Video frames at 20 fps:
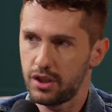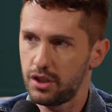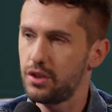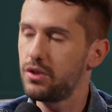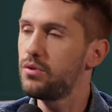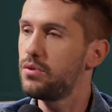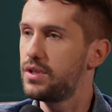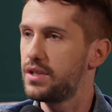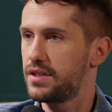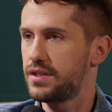
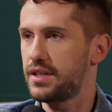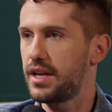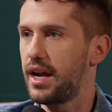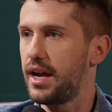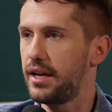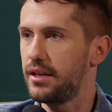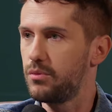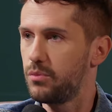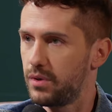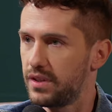You
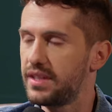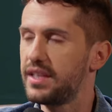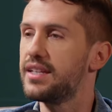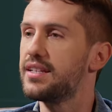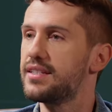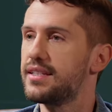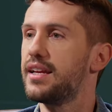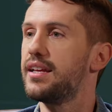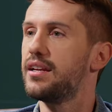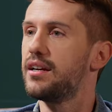decide what the
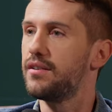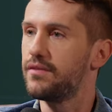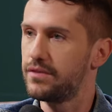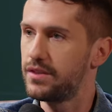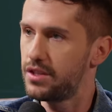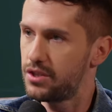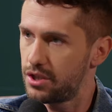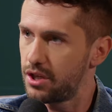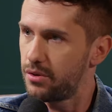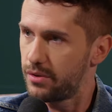intent of
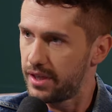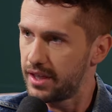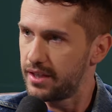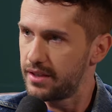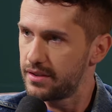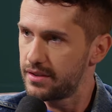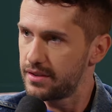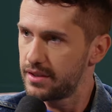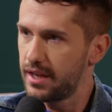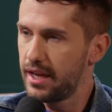the joke
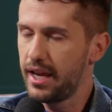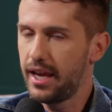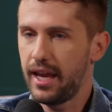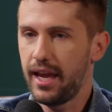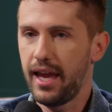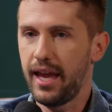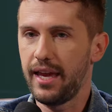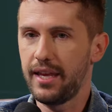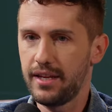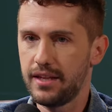is.
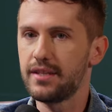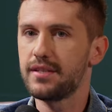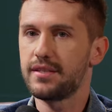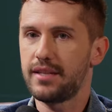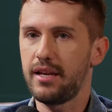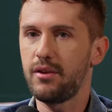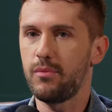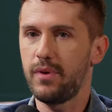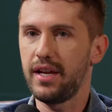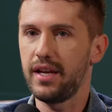And in the
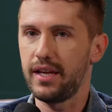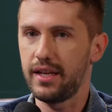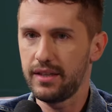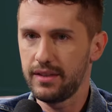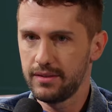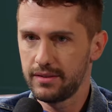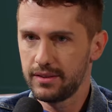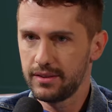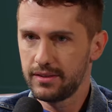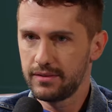same
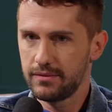way,